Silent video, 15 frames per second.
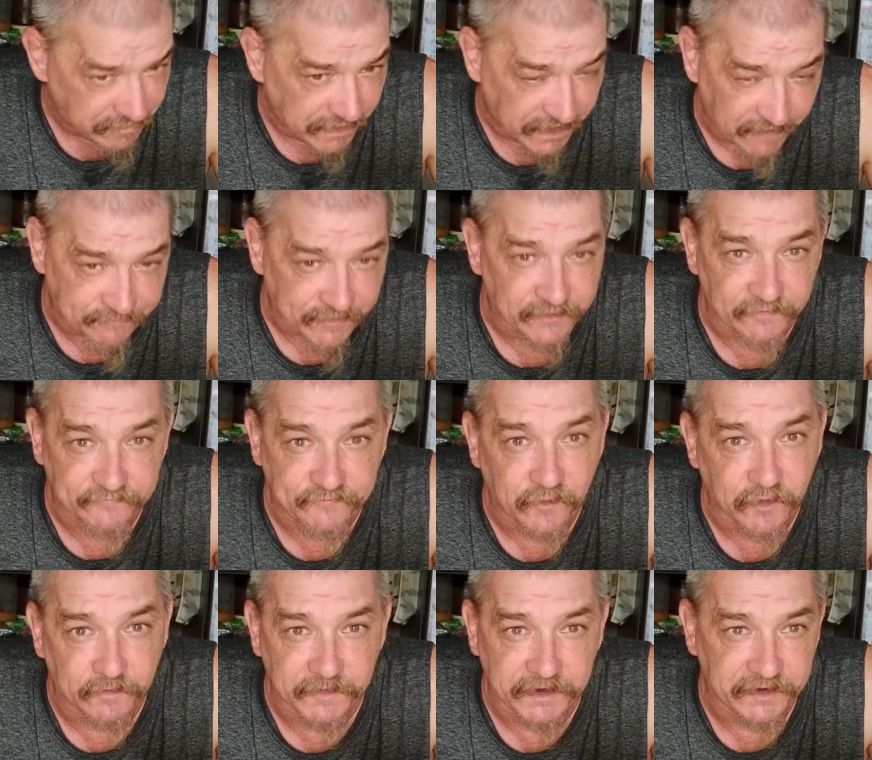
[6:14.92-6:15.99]
if they're the
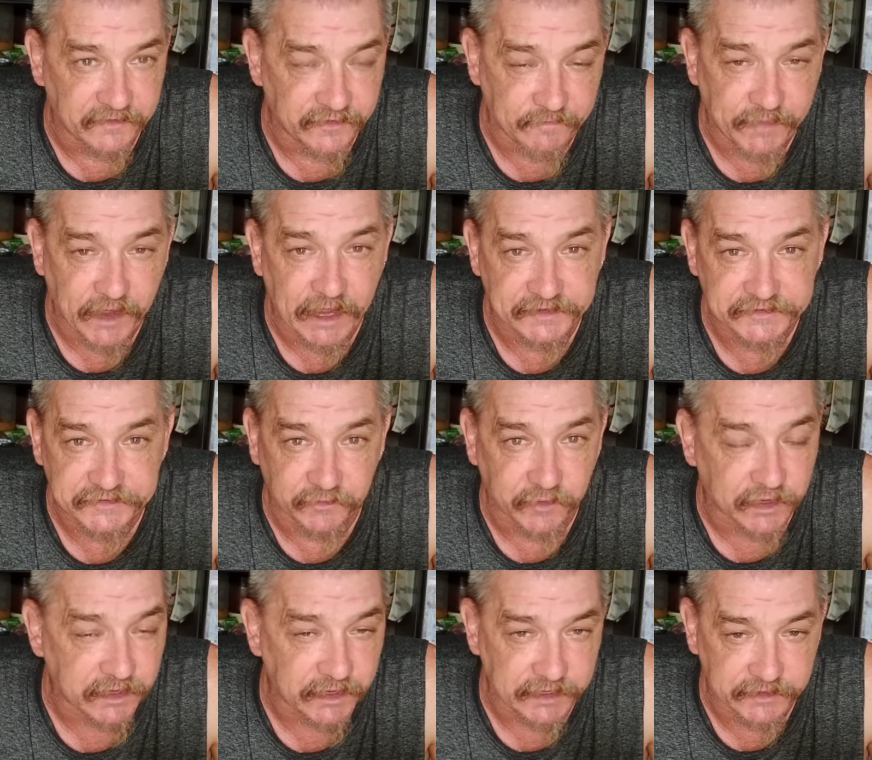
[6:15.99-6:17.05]
foreman or the boss who
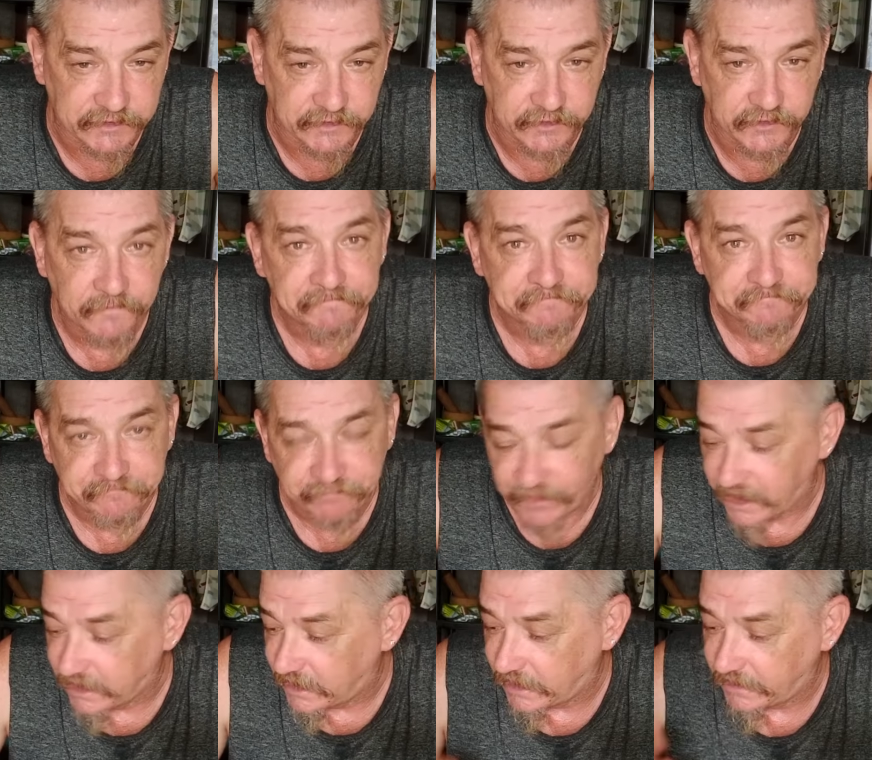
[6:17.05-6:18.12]
work on a crew,
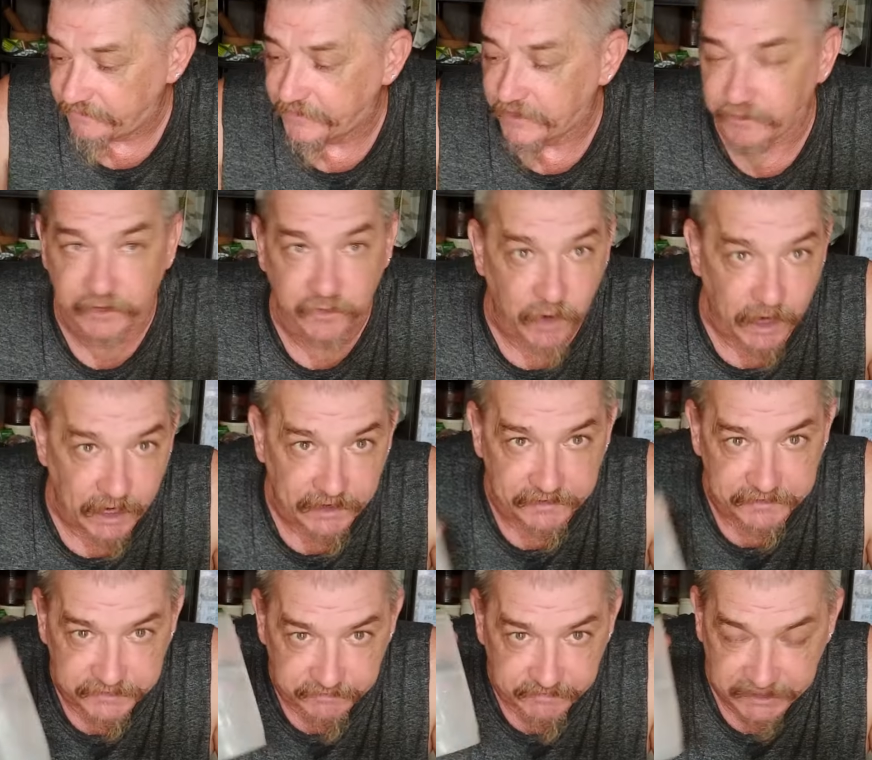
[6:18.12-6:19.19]
they're
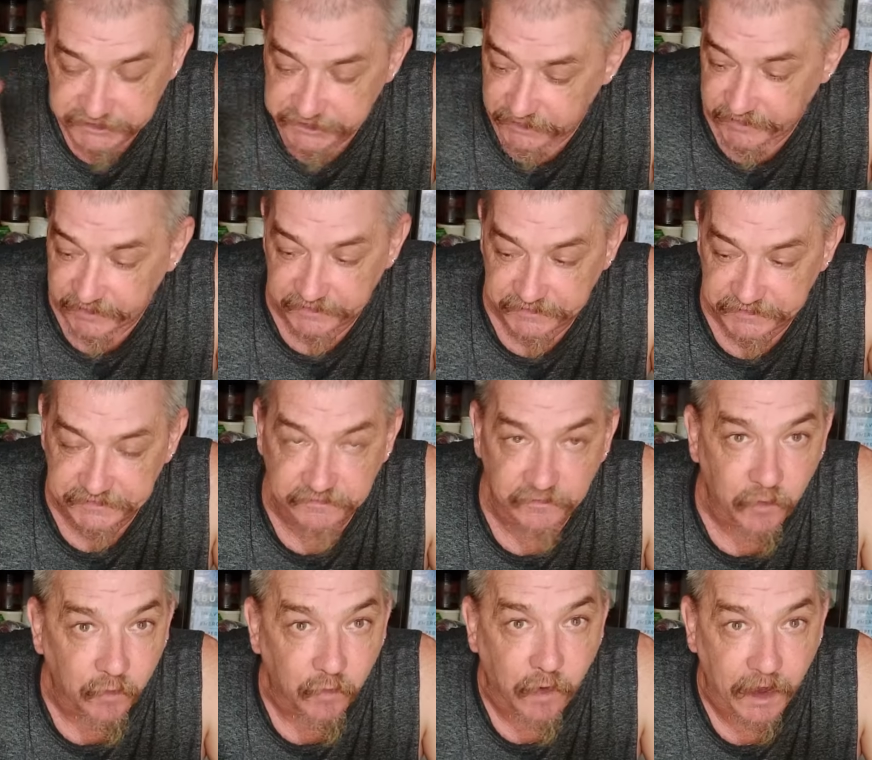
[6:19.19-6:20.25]
required to make sure there's
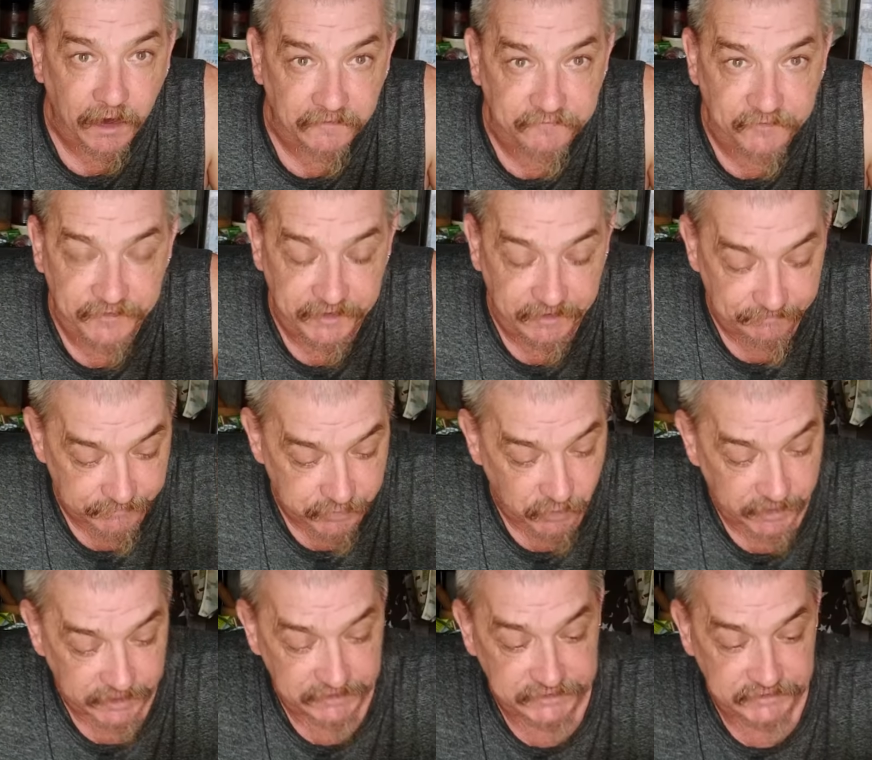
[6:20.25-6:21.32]
water for the
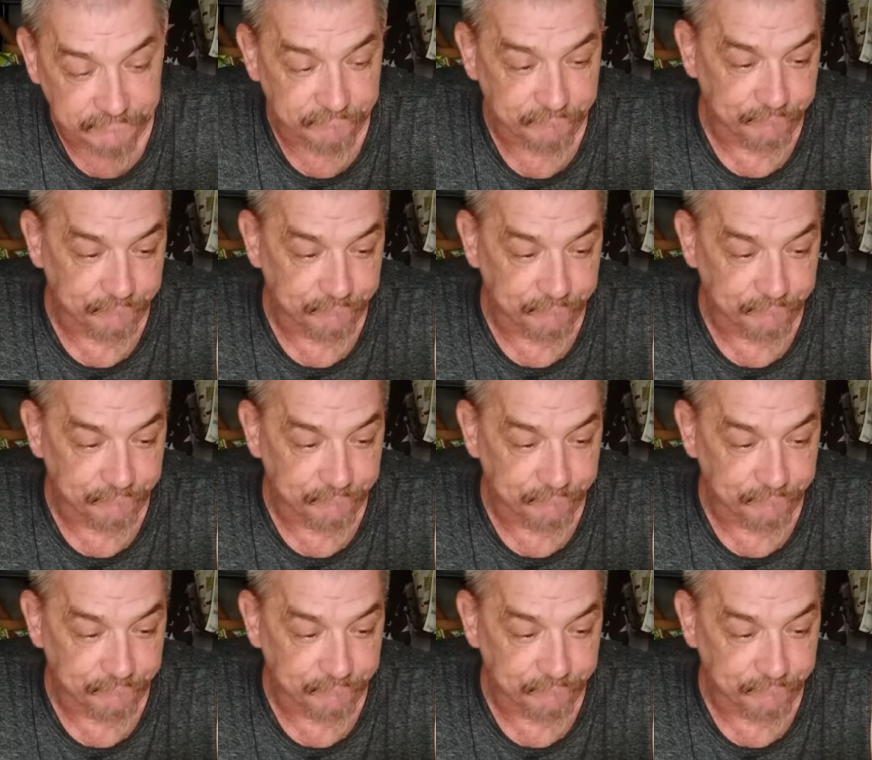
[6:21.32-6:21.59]
employees.